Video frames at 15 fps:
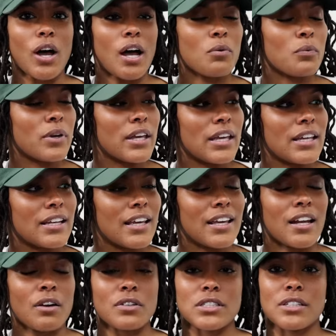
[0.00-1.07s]
I went,
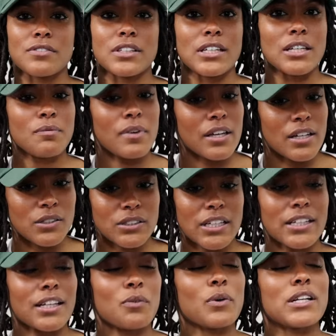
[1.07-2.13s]
and I received the email
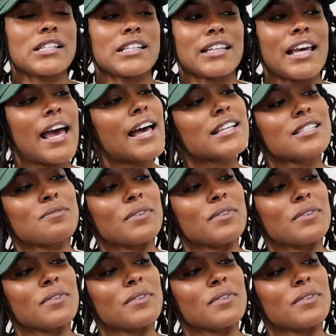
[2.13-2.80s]
saying they wanted to cast